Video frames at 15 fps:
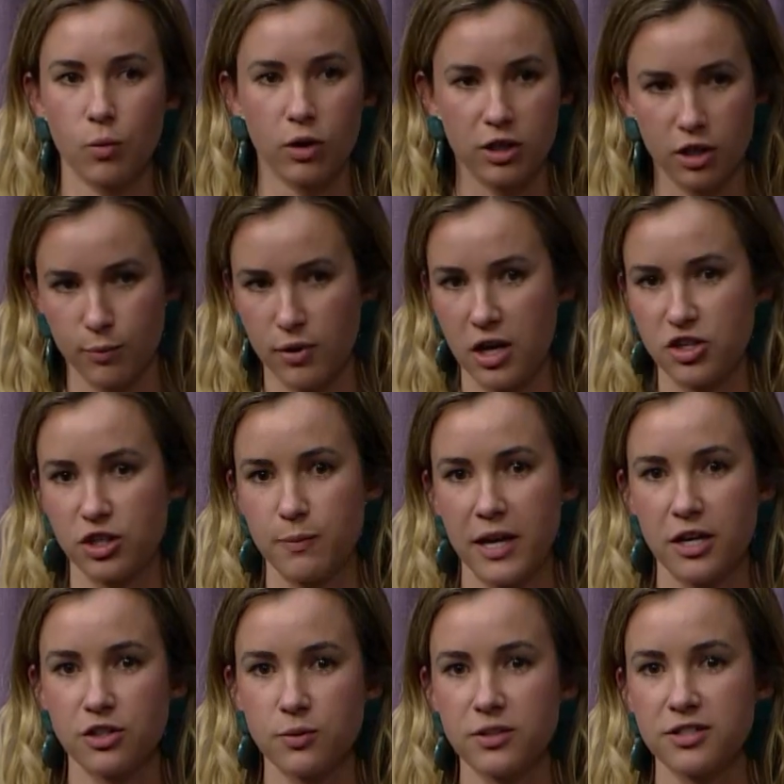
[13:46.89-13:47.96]
working on project
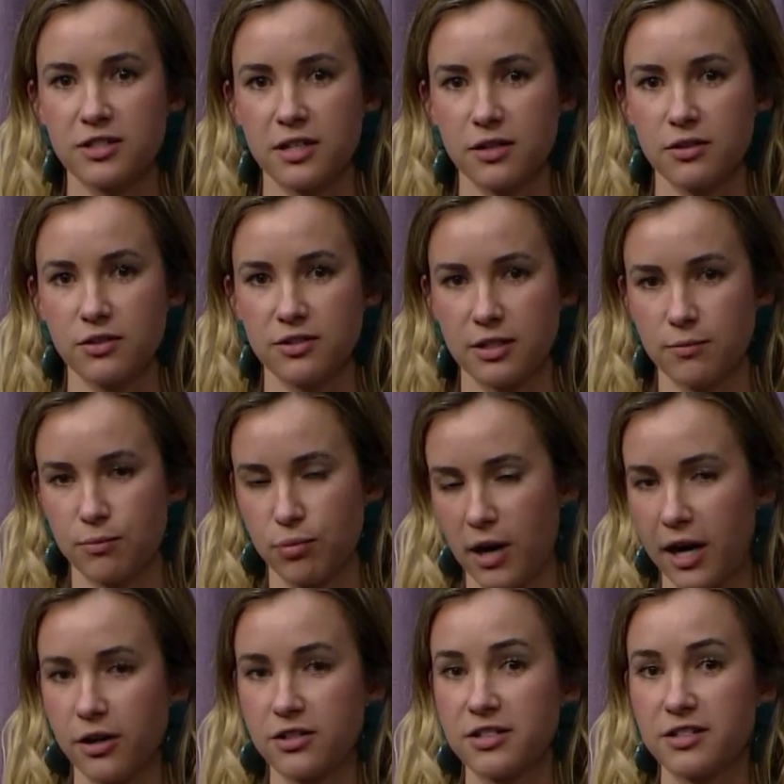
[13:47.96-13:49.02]
management skills, and
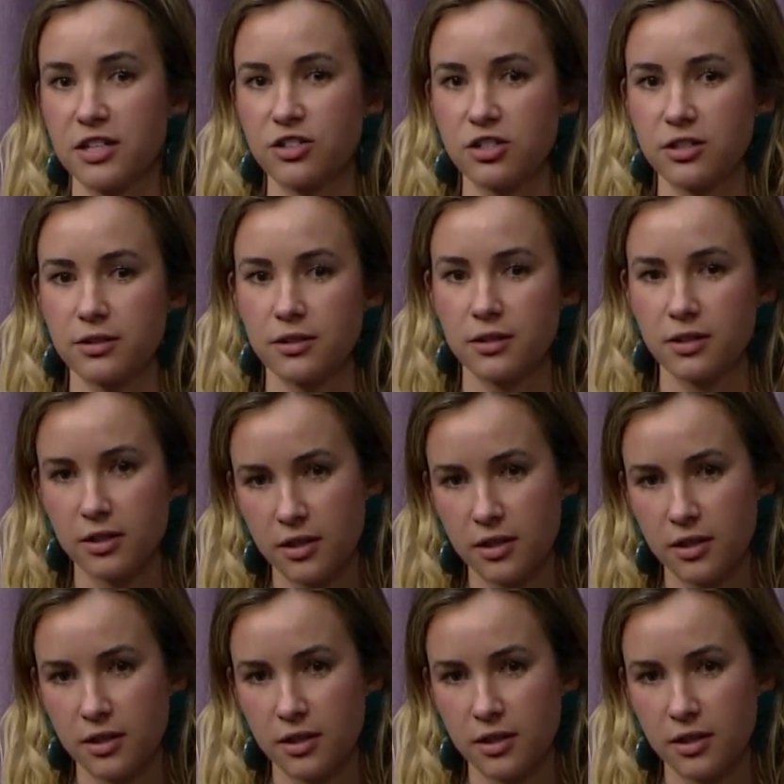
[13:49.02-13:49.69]
prioritization.